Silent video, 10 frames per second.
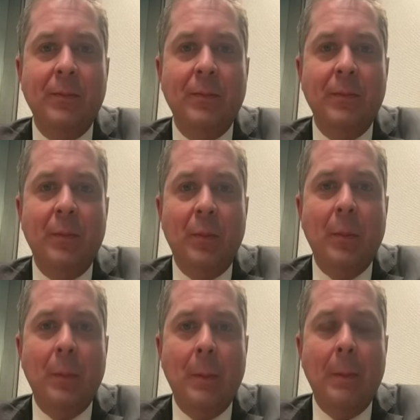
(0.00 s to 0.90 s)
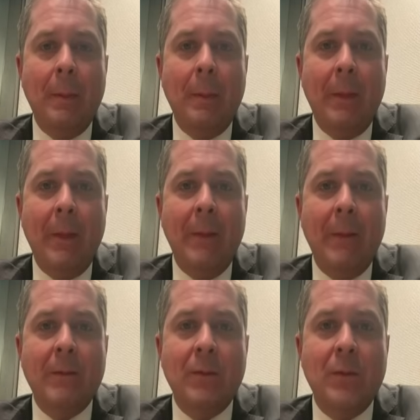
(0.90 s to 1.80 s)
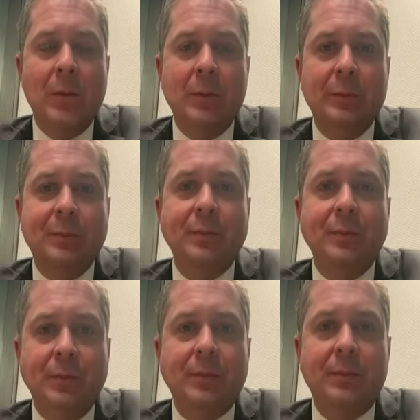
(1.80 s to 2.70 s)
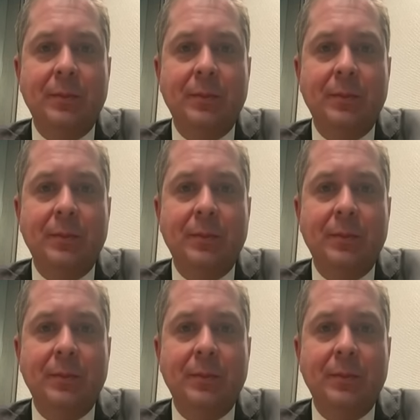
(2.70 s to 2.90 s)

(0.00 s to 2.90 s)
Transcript: The person shown says nothing.